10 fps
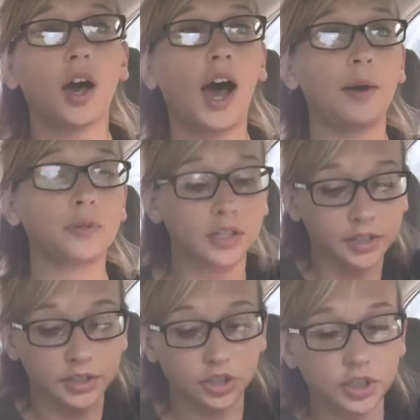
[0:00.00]
I will
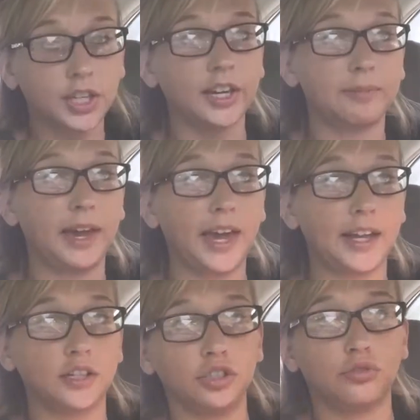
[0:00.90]
literally just take my
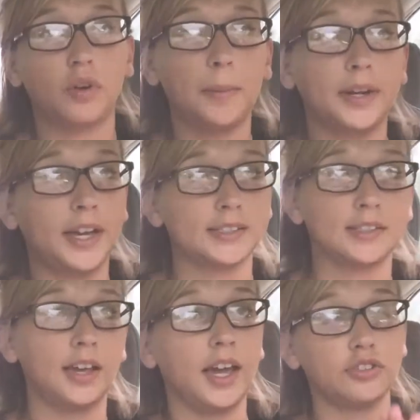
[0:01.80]
hand and just rub it
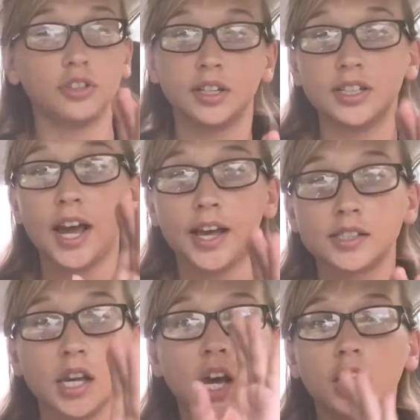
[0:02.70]
against the edge of the
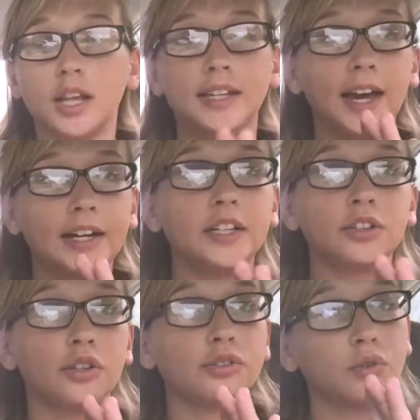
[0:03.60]
desk, like get it
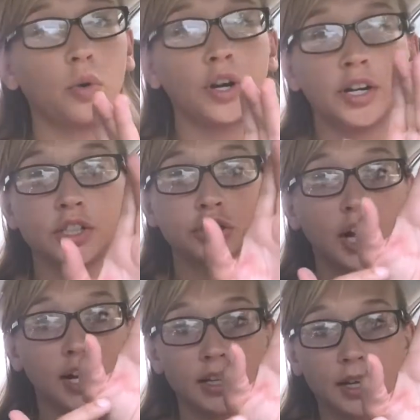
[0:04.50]
in those corners,
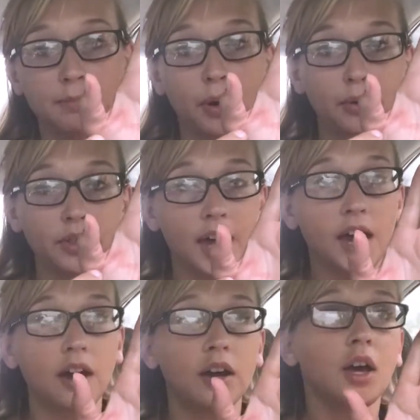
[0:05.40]
trying to like poke
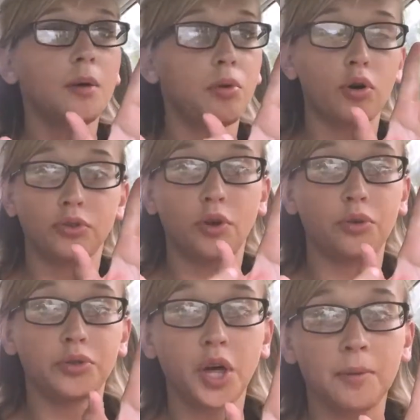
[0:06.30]
there, poke the
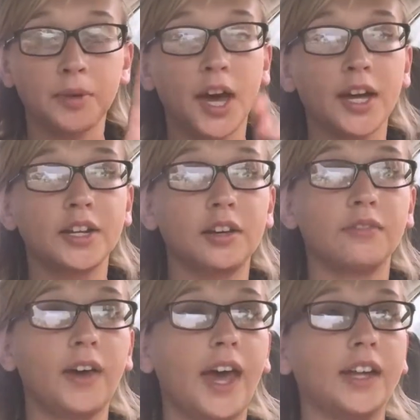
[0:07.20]
whole thumb kind
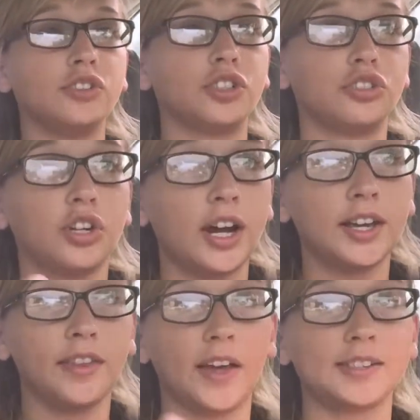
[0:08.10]
of, and just trying
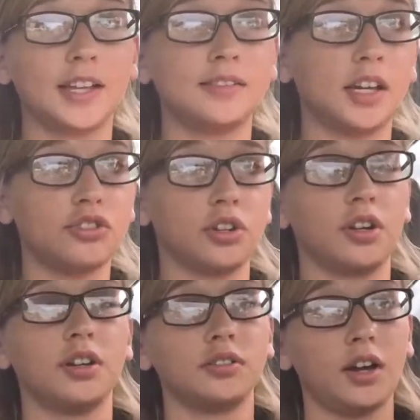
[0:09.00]
to get that sensation,
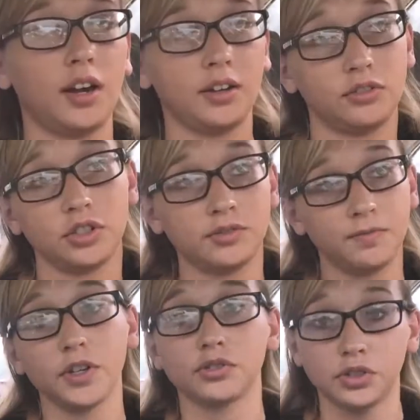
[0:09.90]
and it just
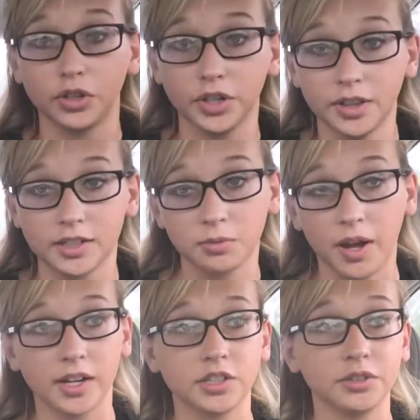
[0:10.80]
feels good. That's
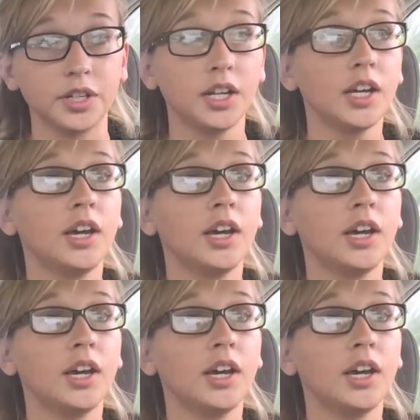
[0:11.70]
why I do it.